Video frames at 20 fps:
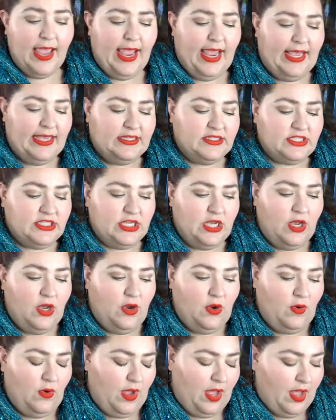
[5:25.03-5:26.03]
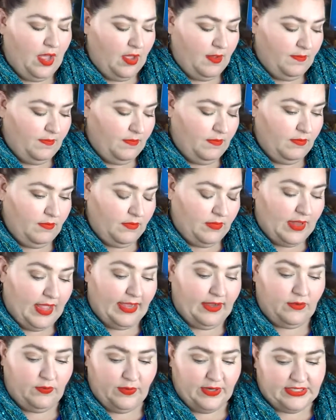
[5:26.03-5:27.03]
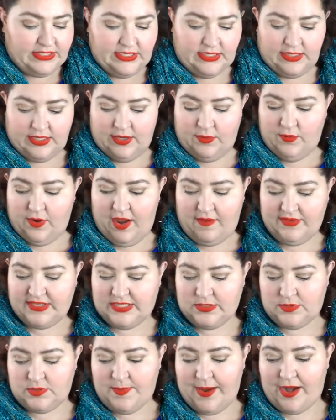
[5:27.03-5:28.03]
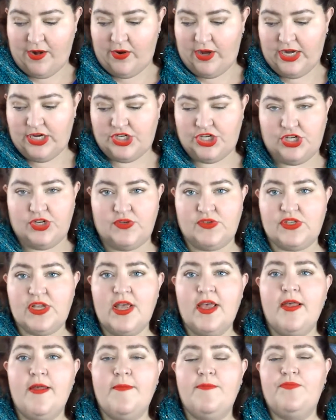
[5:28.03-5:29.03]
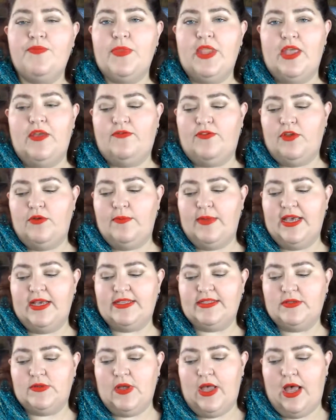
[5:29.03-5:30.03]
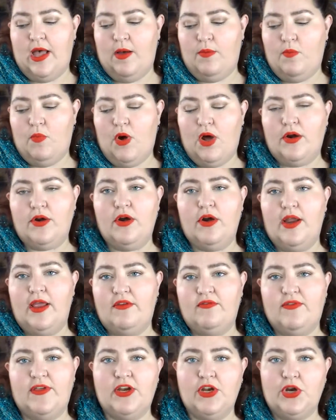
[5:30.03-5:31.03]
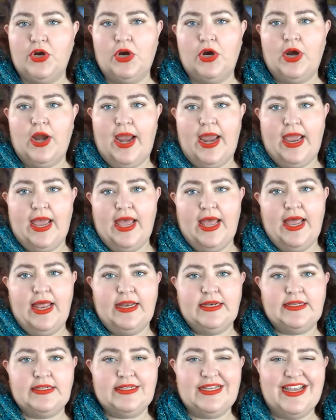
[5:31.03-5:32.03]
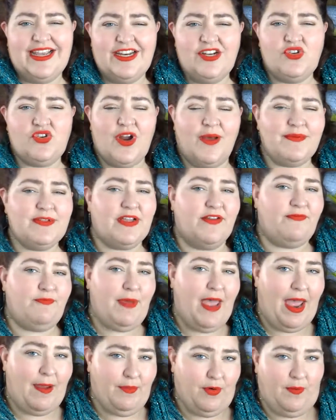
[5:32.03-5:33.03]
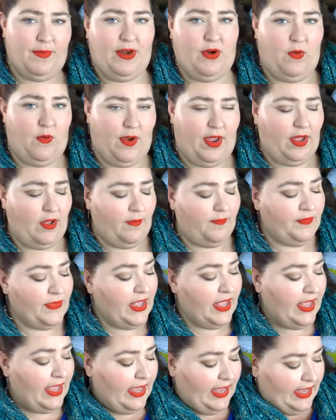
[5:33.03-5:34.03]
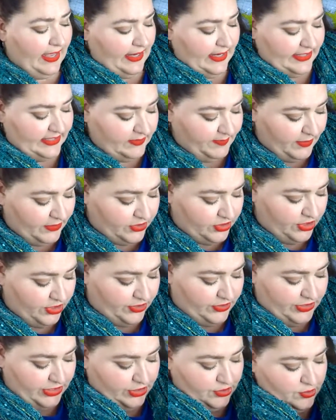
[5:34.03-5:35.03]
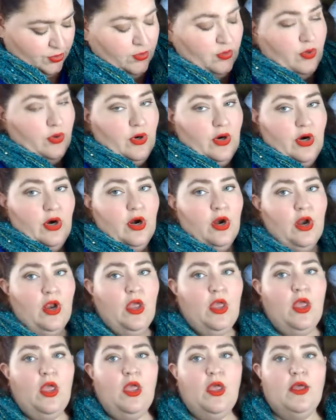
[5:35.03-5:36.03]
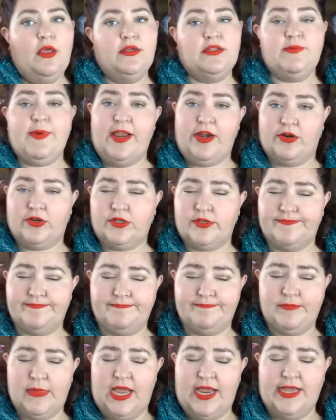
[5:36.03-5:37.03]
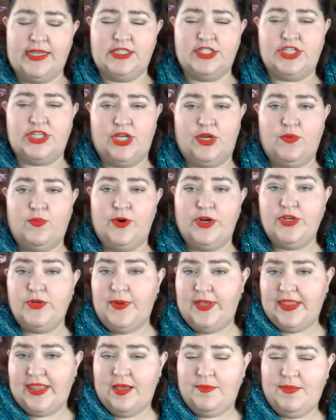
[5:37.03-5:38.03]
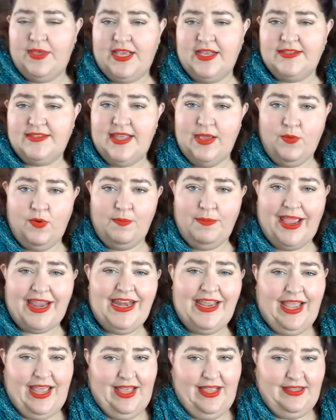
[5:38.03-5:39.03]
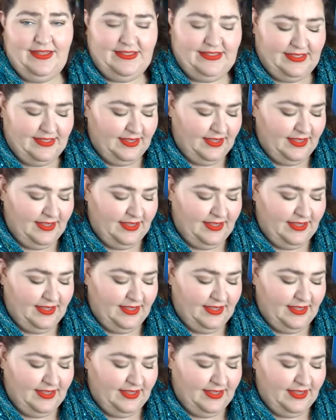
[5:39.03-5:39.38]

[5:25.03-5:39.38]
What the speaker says: And so, like recently, we're having some spider issues. If you mix water and vinegar and 10 drops of peppermint oil, it is supposed to deter spiders. And so we're doing that because they were biting us.